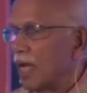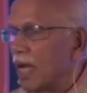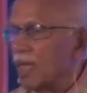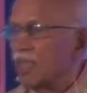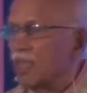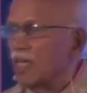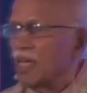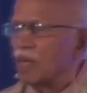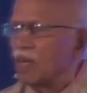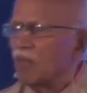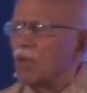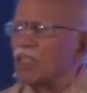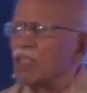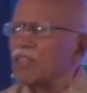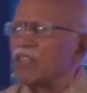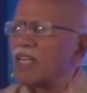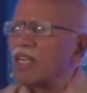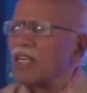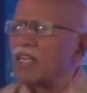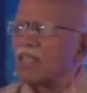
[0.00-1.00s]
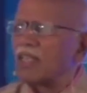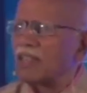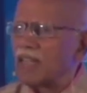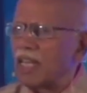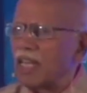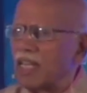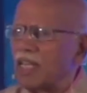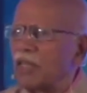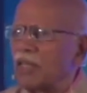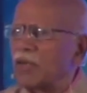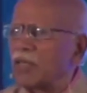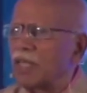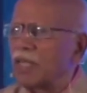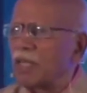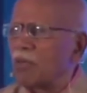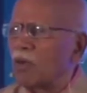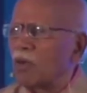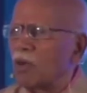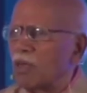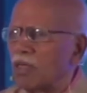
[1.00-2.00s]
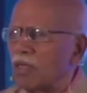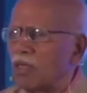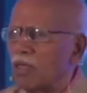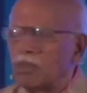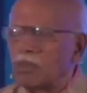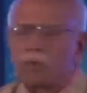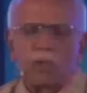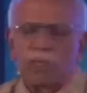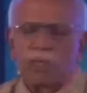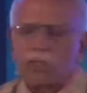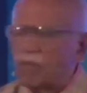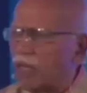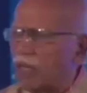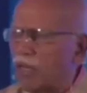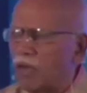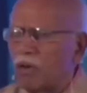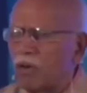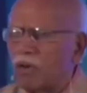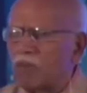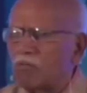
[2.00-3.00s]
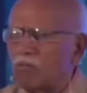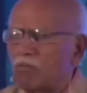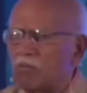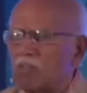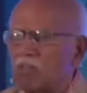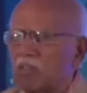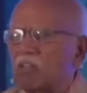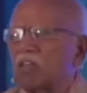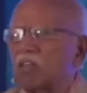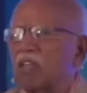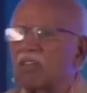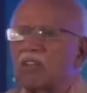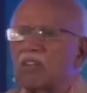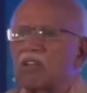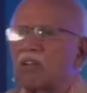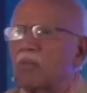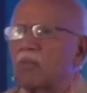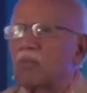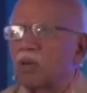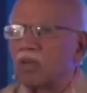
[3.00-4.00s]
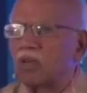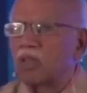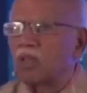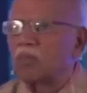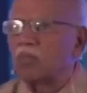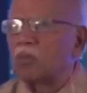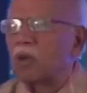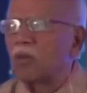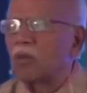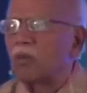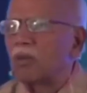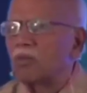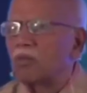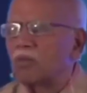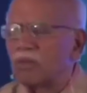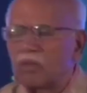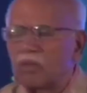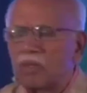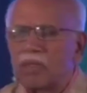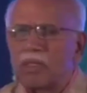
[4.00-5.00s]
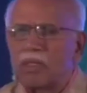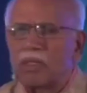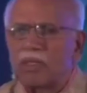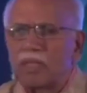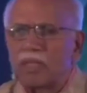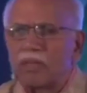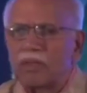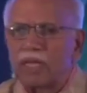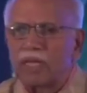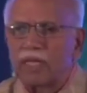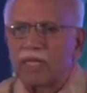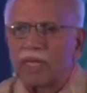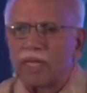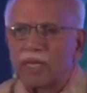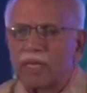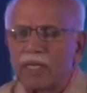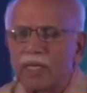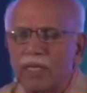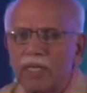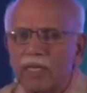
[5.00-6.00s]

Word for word: And there one sentence I'll tell you in that book. The book is very good. It tells her about her problems and things like that.